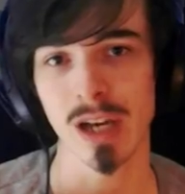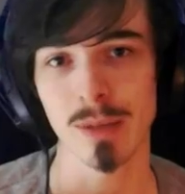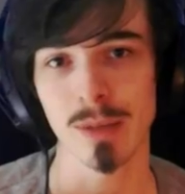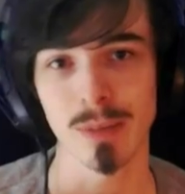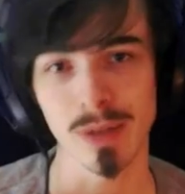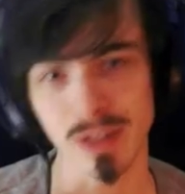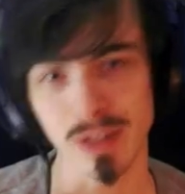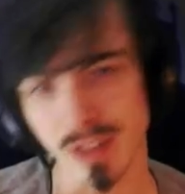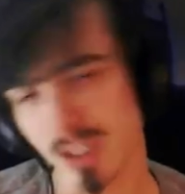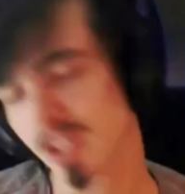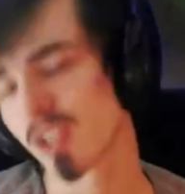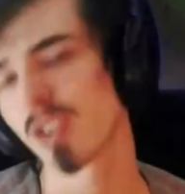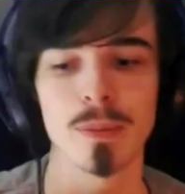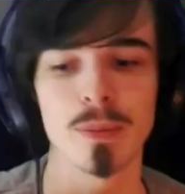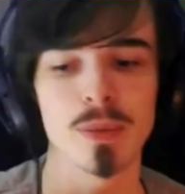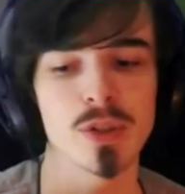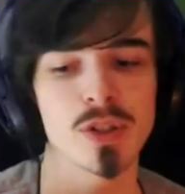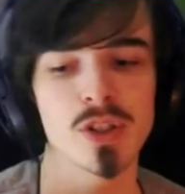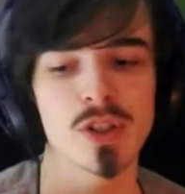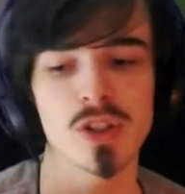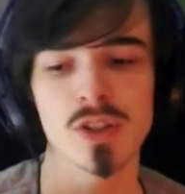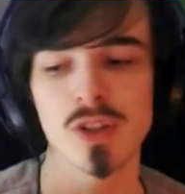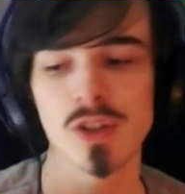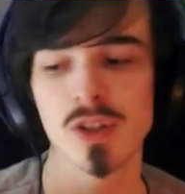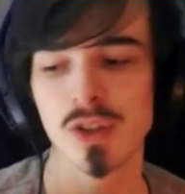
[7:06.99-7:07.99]
position,
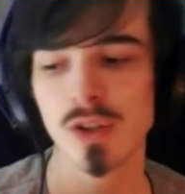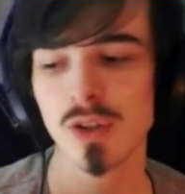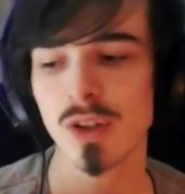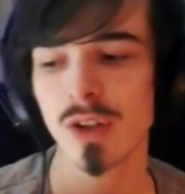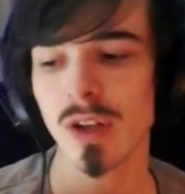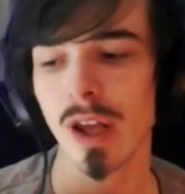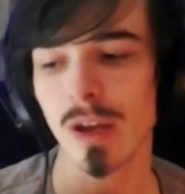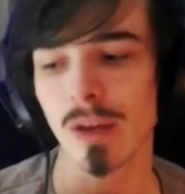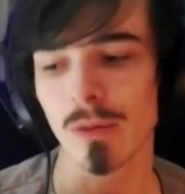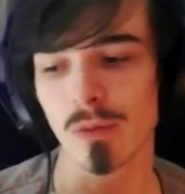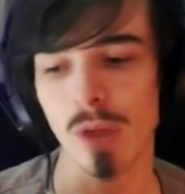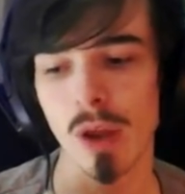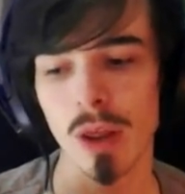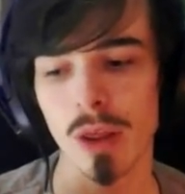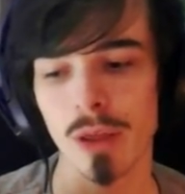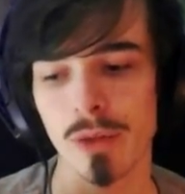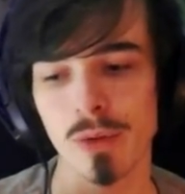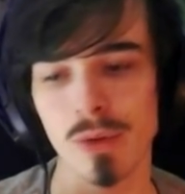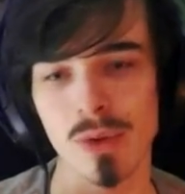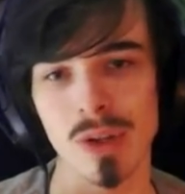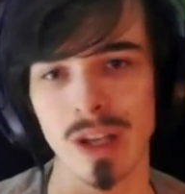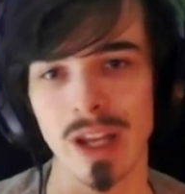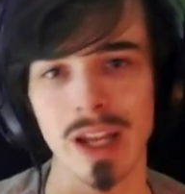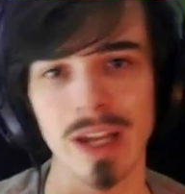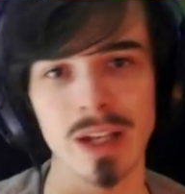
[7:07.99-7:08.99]
just because you can like run through
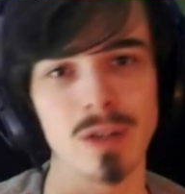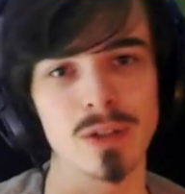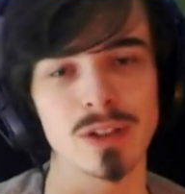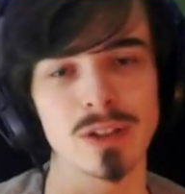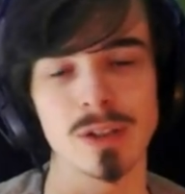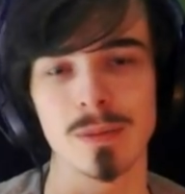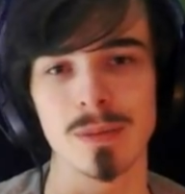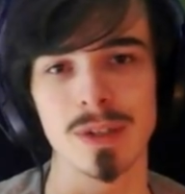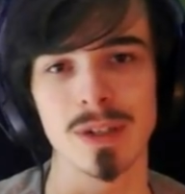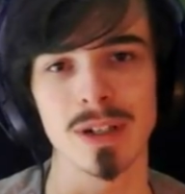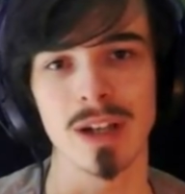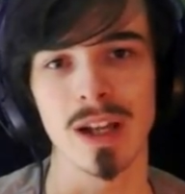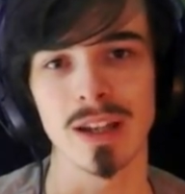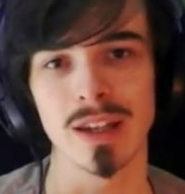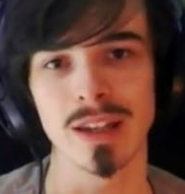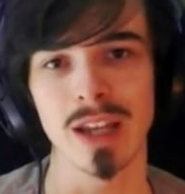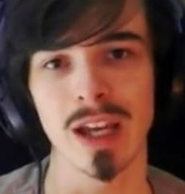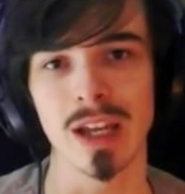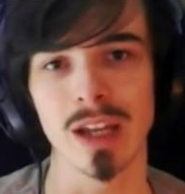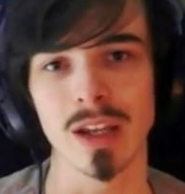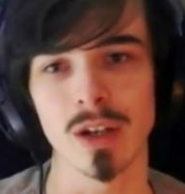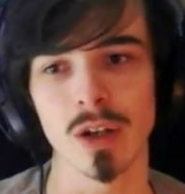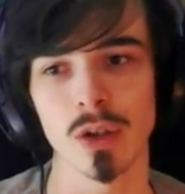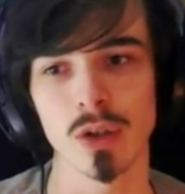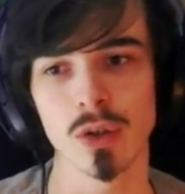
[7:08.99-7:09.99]
the lane or something like
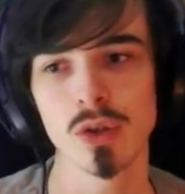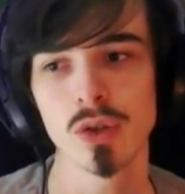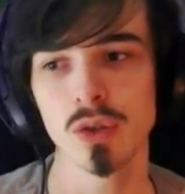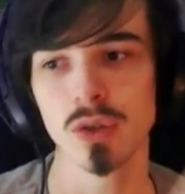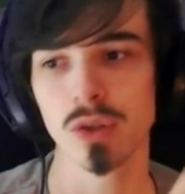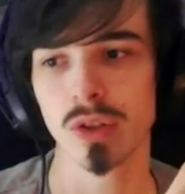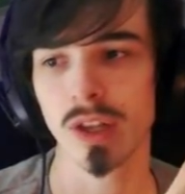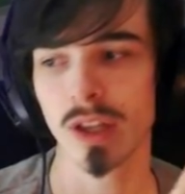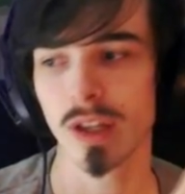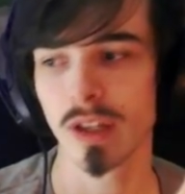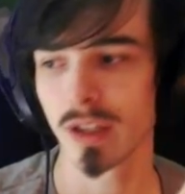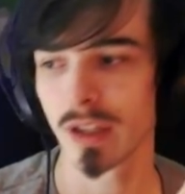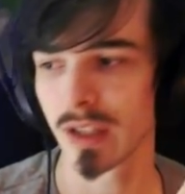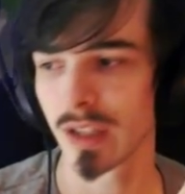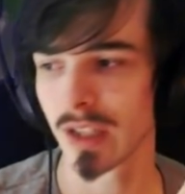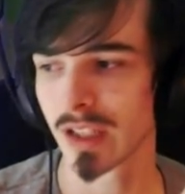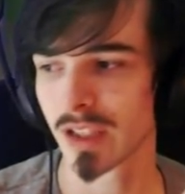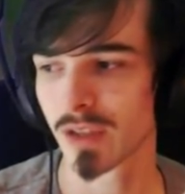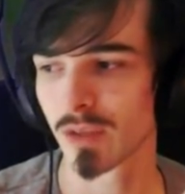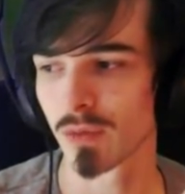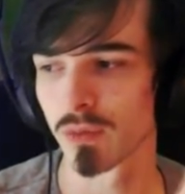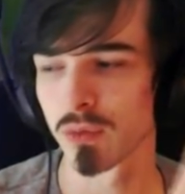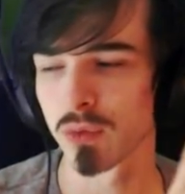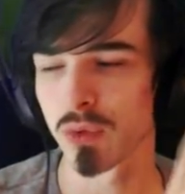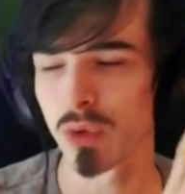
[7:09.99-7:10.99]
that. You know,
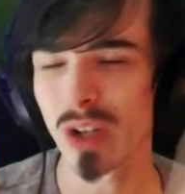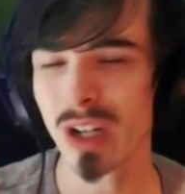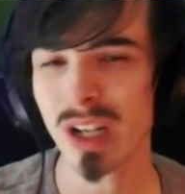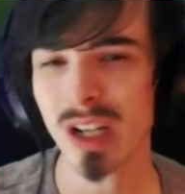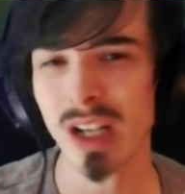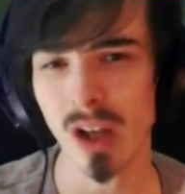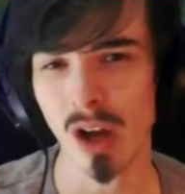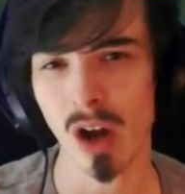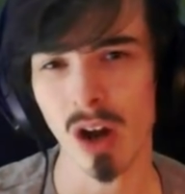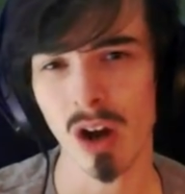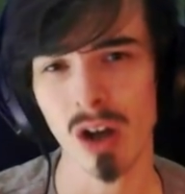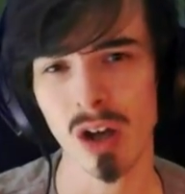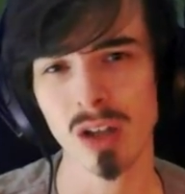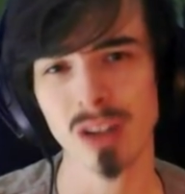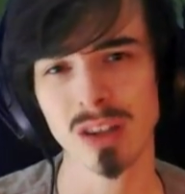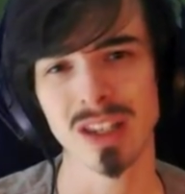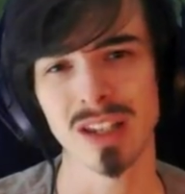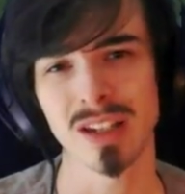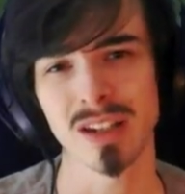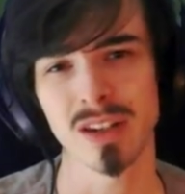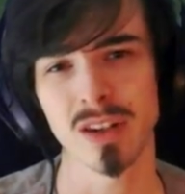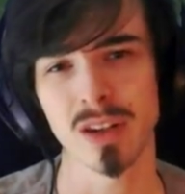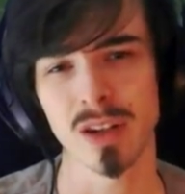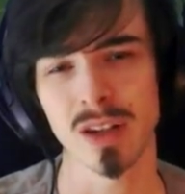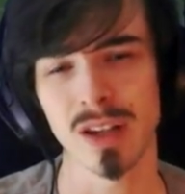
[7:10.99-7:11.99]
it's really hard.
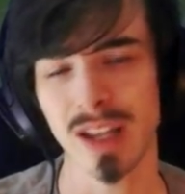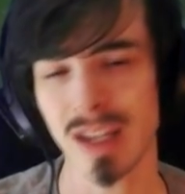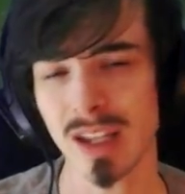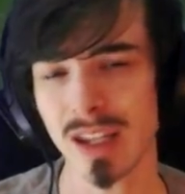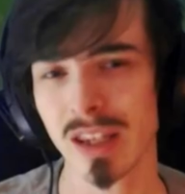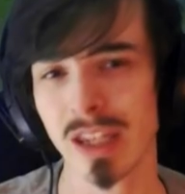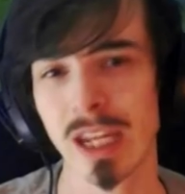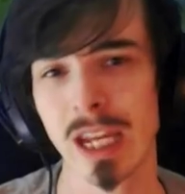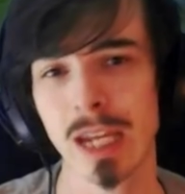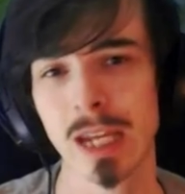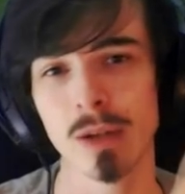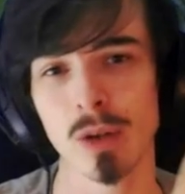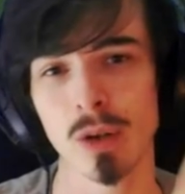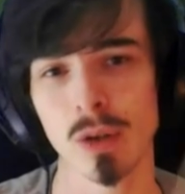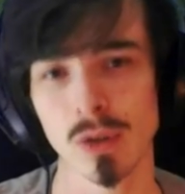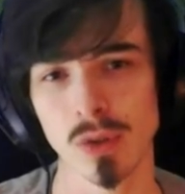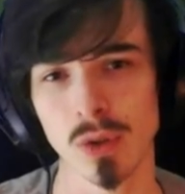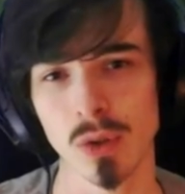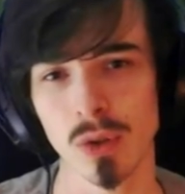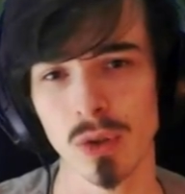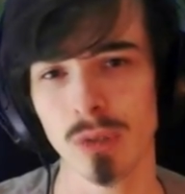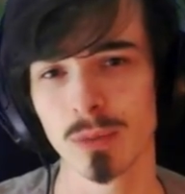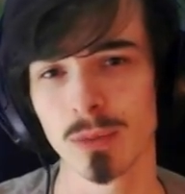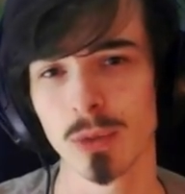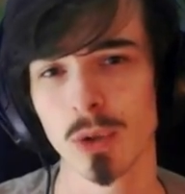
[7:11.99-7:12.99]
That the later the game goes
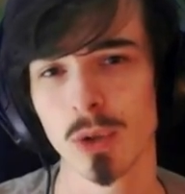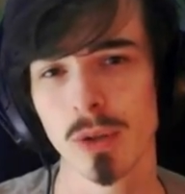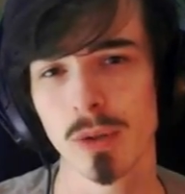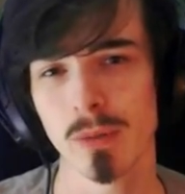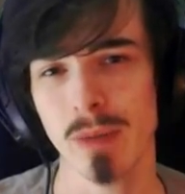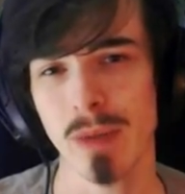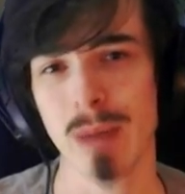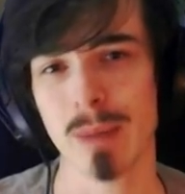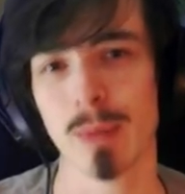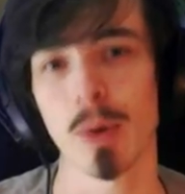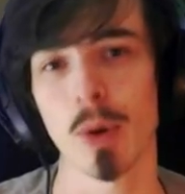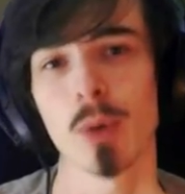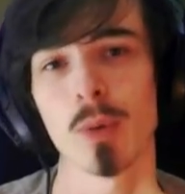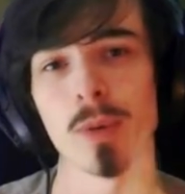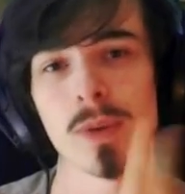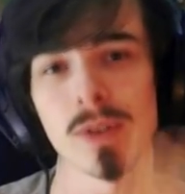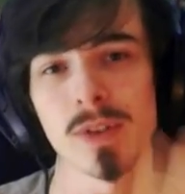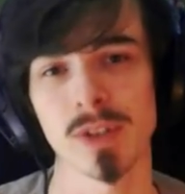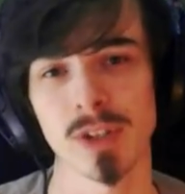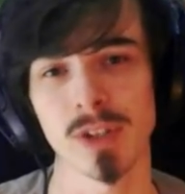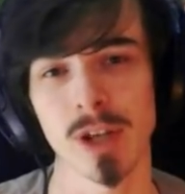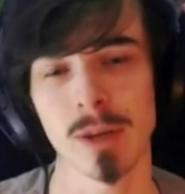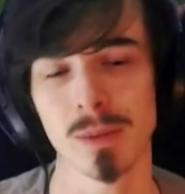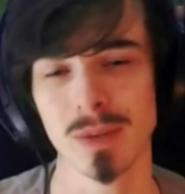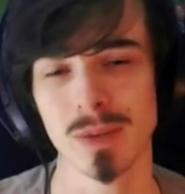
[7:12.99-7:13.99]
on, the more the map
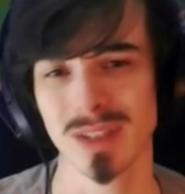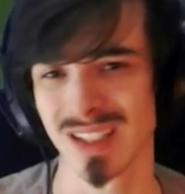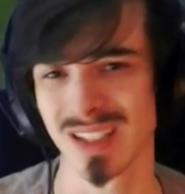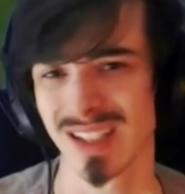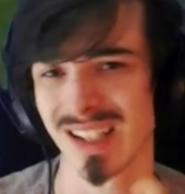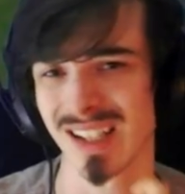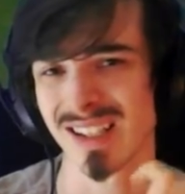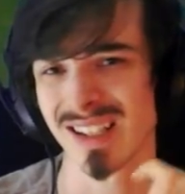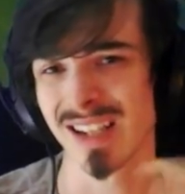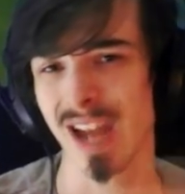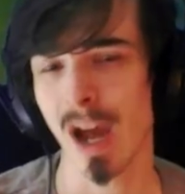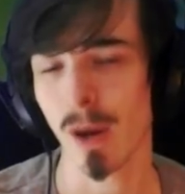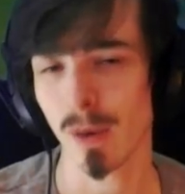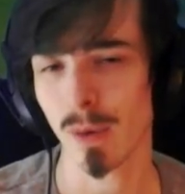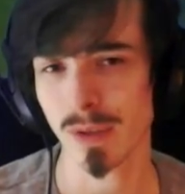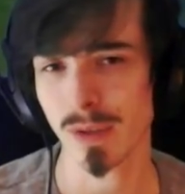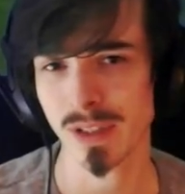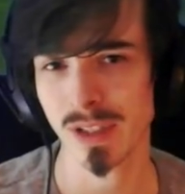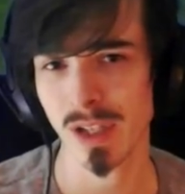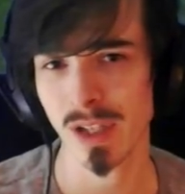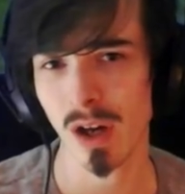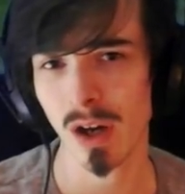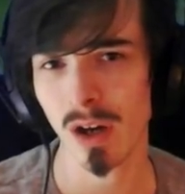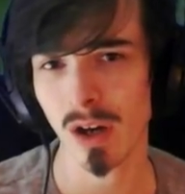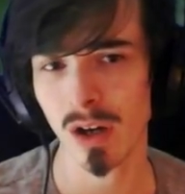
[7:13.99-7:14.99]
opens up, because the less towers
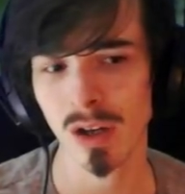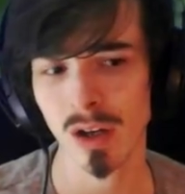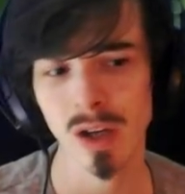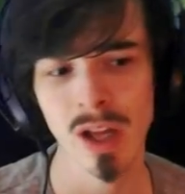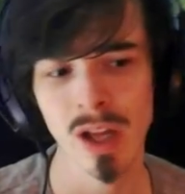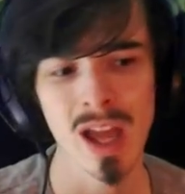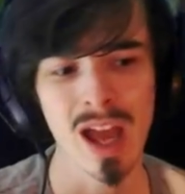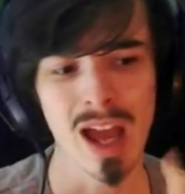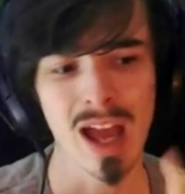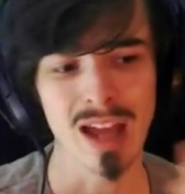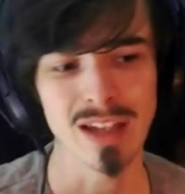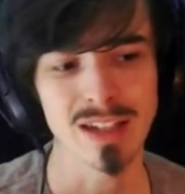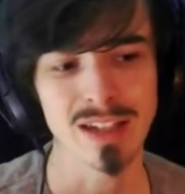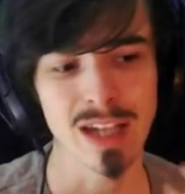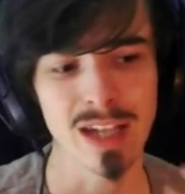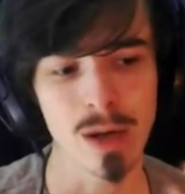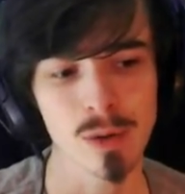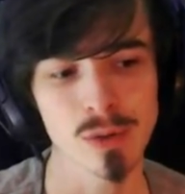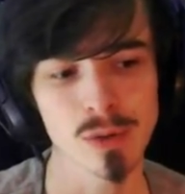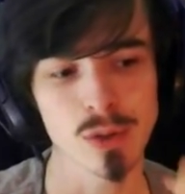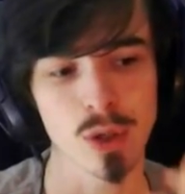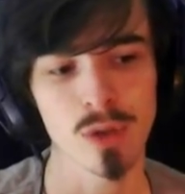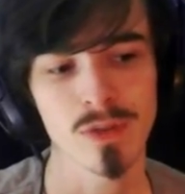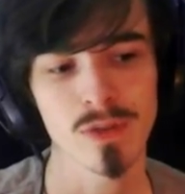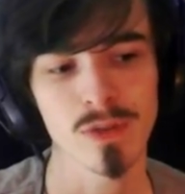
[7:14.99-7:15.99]
there are, and
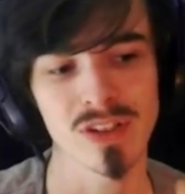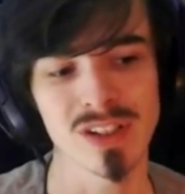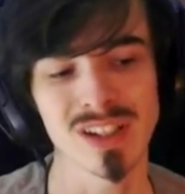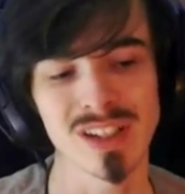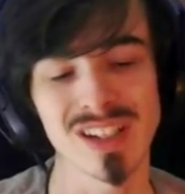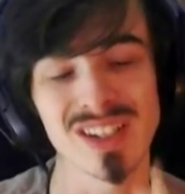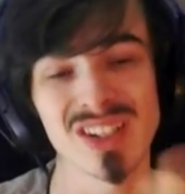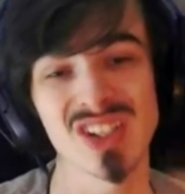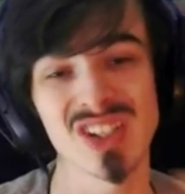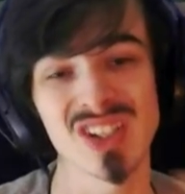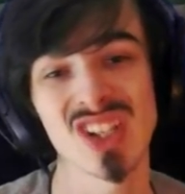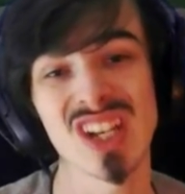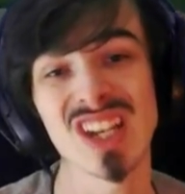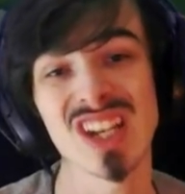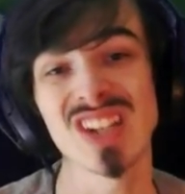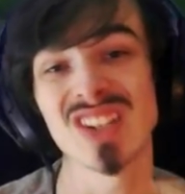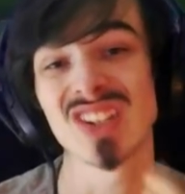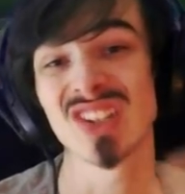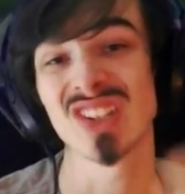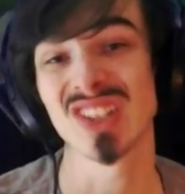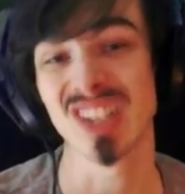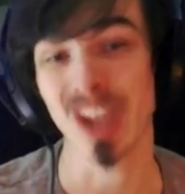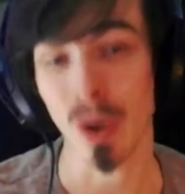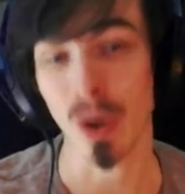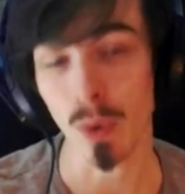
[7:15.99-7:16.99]
towers obviously see
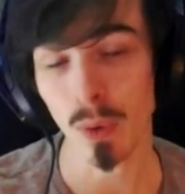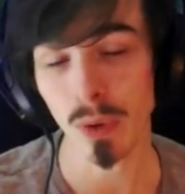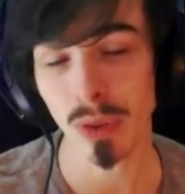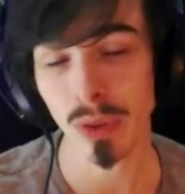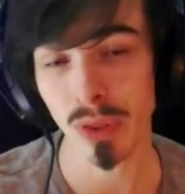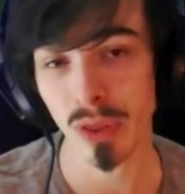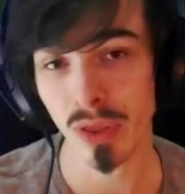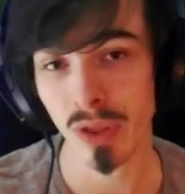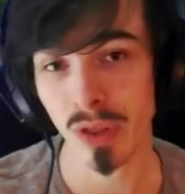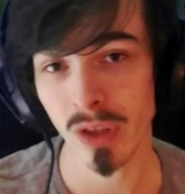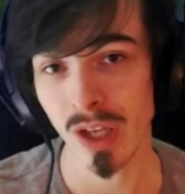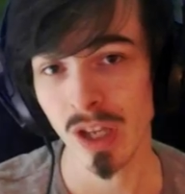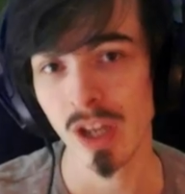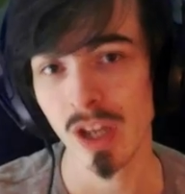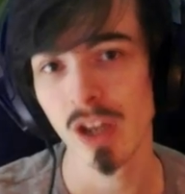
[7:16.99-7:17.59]
stealth.